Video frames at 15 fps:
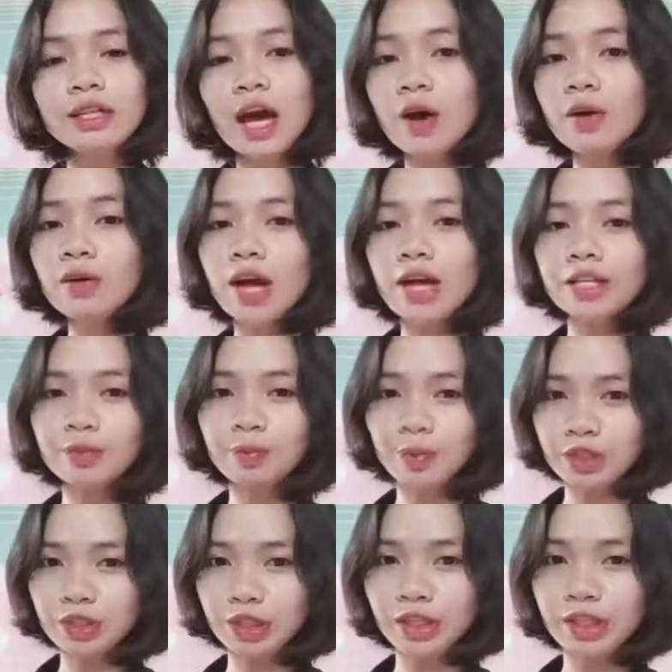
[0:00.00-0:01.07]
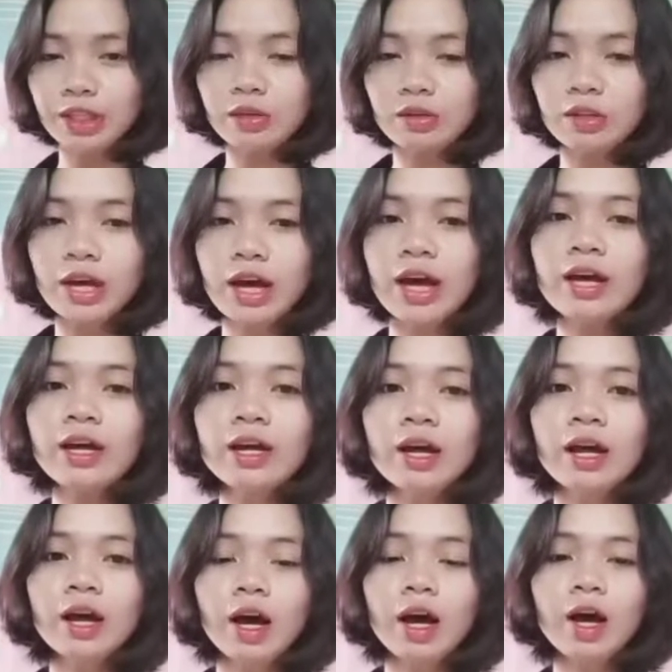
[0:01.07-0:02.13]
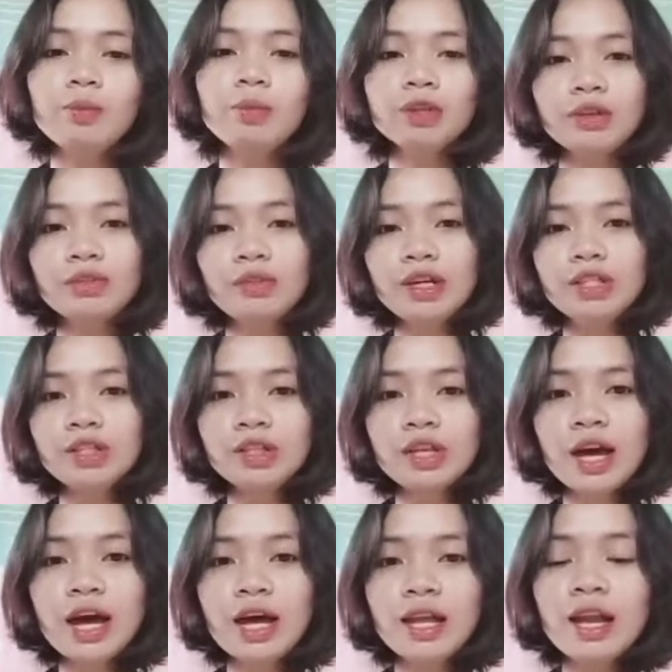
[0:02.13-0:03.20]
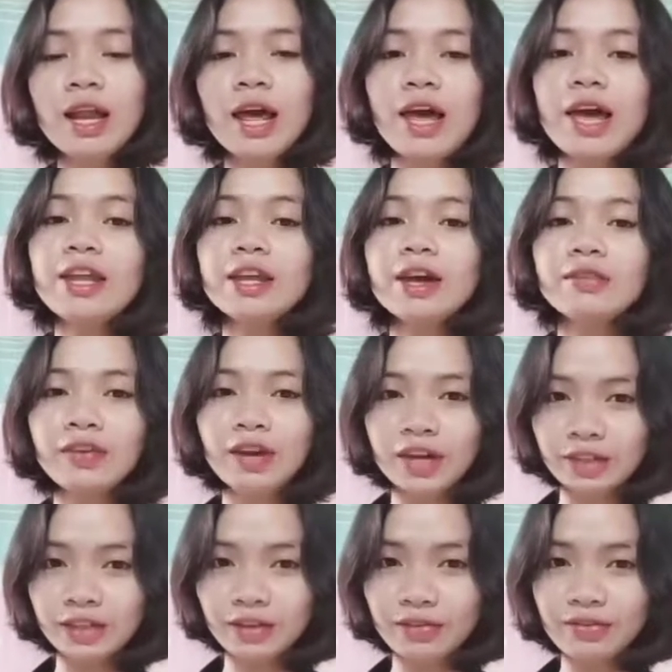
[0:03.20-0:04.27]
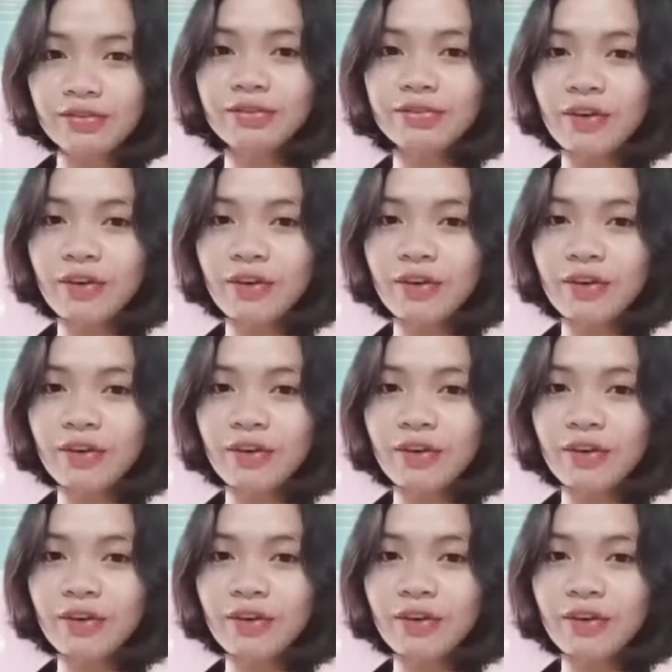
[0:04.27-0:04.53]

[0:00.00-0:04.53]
Now let's proceed to the motivational and affective